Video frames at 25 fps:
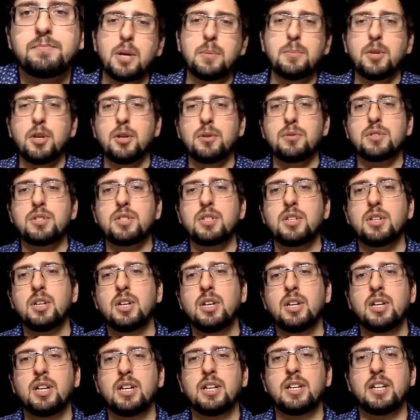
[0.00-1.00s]
top notes,
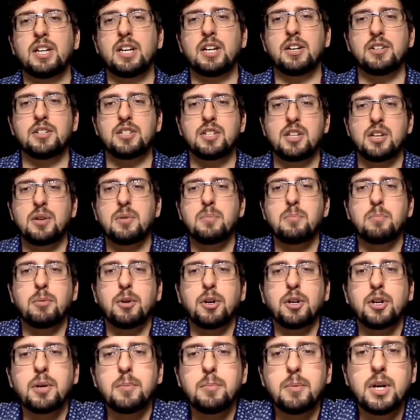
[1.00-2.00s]
there's
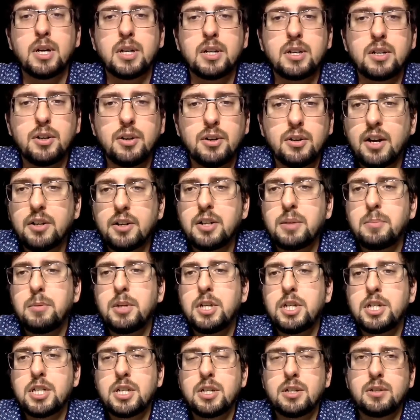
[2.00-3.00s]
bergamot,
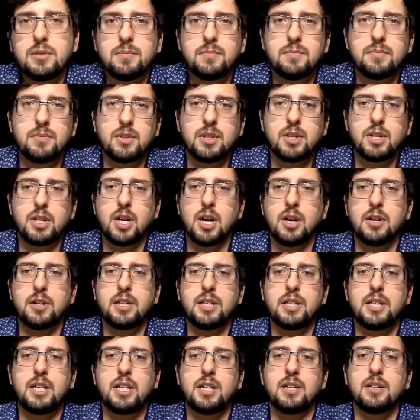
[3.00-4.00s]
artemisia,
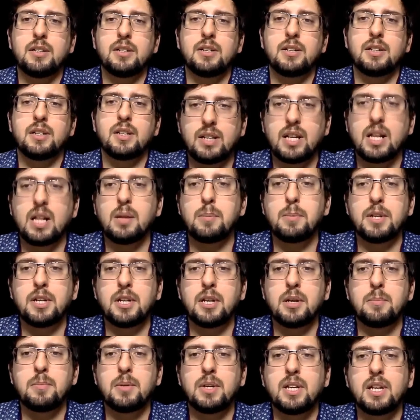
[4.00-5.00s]
gardenia,
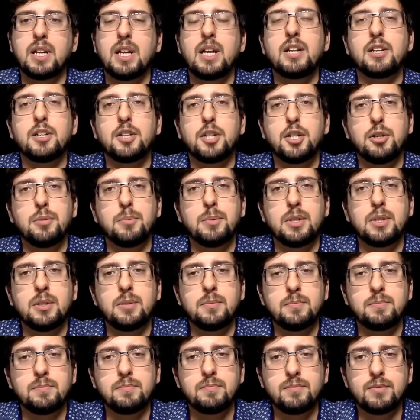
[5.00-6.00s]
galbanum, and cumin.
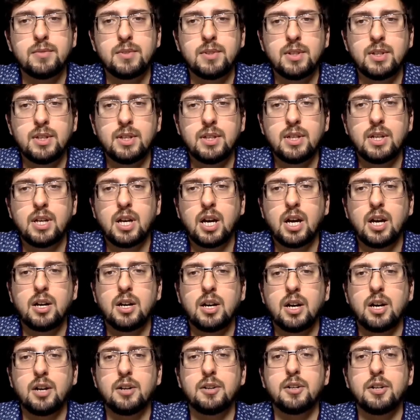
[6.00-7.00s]

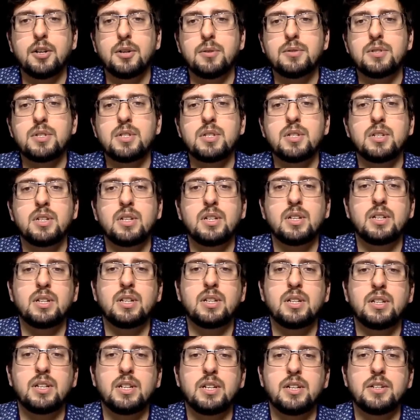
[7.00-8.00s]
Heart notes,
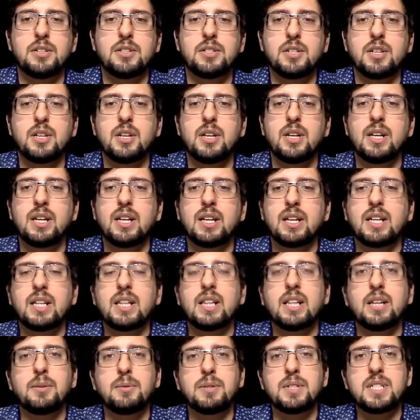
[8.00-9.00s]
there's
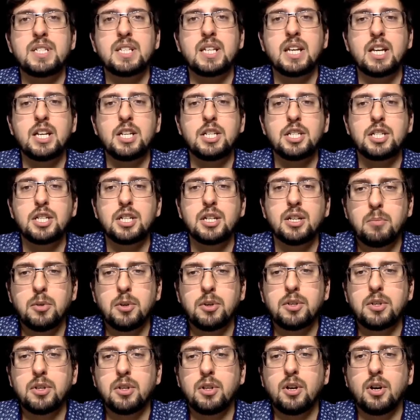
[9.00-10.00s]
clary sage,
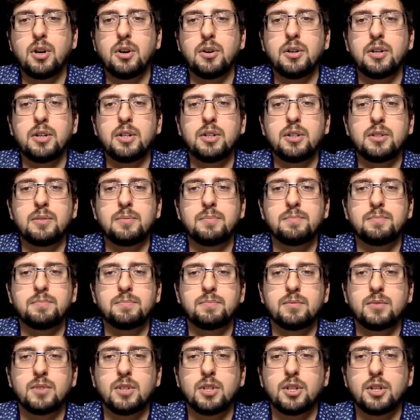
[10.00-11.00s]
myrtle oil,
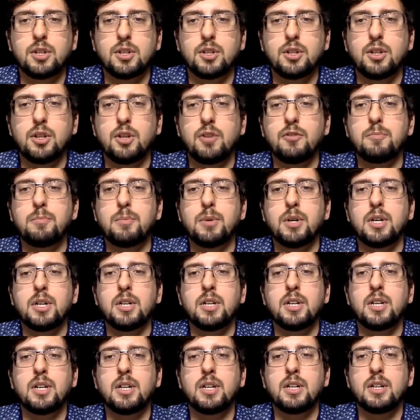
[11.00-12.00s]
clove
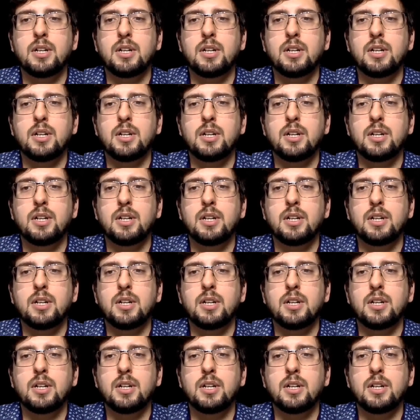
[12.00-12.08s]
bud,